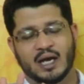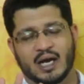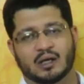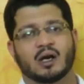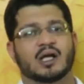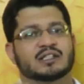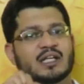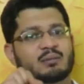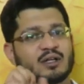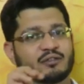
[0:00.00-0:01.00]
and clause
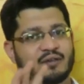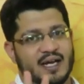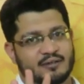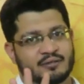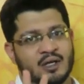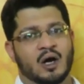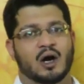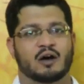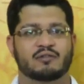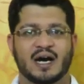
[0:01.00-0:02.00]
number 5
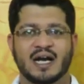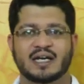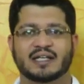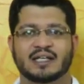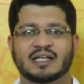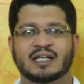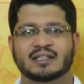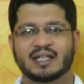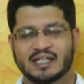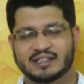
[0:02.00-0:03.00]
of Article
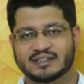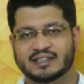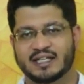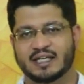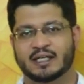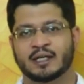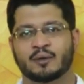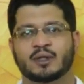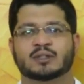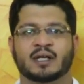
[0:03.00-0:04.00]

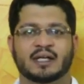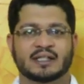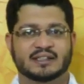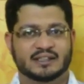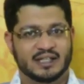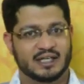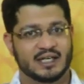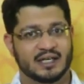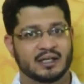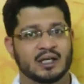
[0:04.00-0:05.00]
368, which were
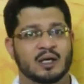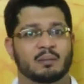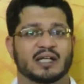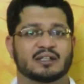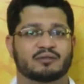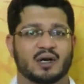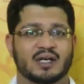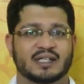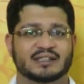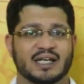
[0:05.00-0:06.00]
inserted by the
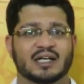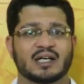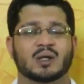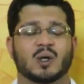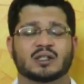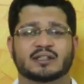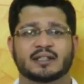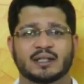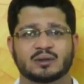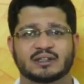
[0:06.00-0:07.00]
42nd
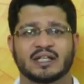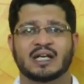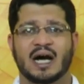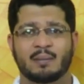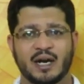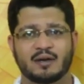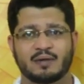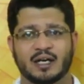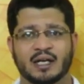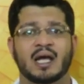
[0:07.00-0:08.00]
Constitutional
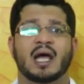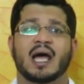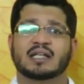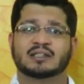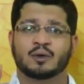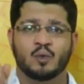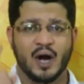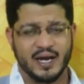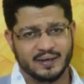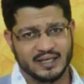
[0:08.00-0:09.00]
Amendment, as
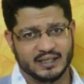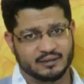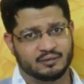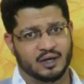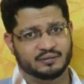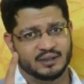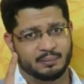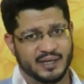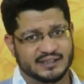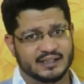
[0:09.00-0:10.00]
violative of the
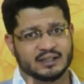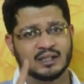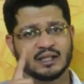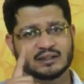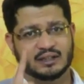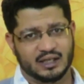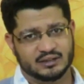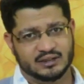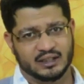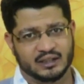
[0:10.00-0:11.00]
basic
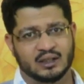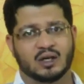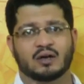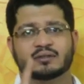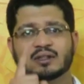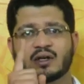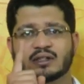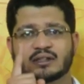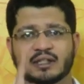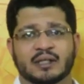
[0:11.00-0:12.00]
structure of the
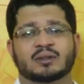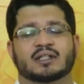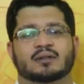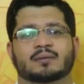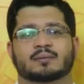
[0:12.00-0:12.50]
Constitution.